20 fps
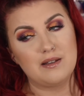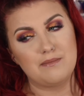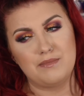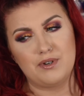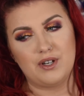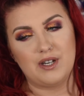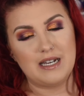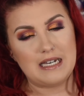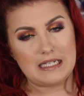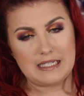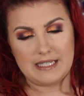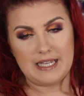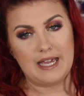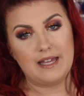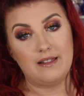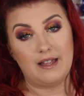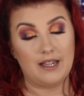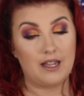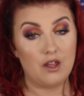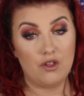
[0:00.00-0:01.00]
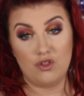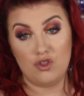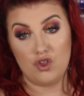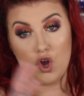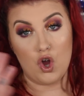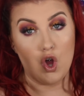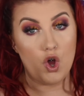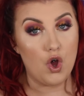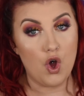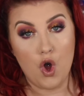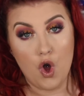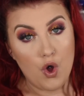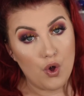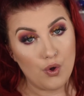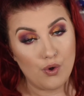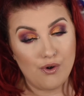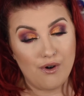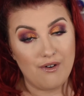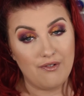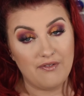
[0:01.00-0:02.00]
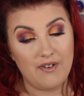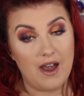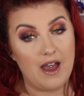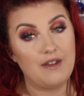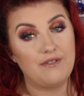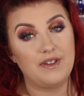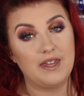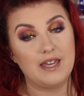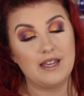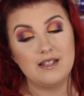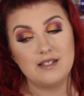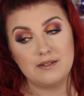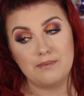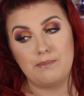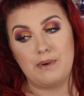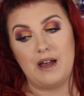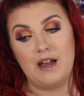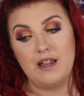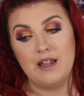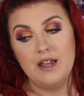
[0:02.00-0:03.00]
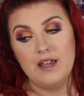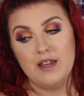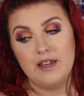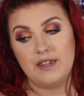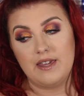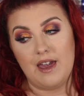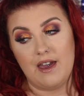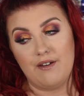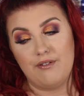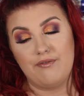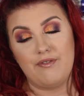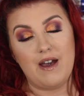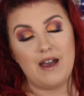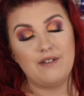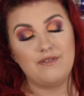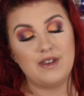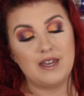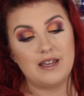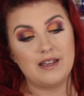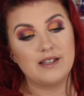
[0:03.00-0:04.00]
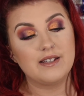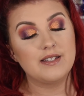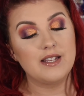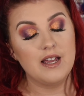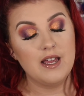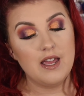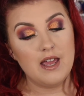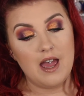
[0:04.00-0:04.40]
I'm not gonna say like the whole 5 years, but yeah, 5 years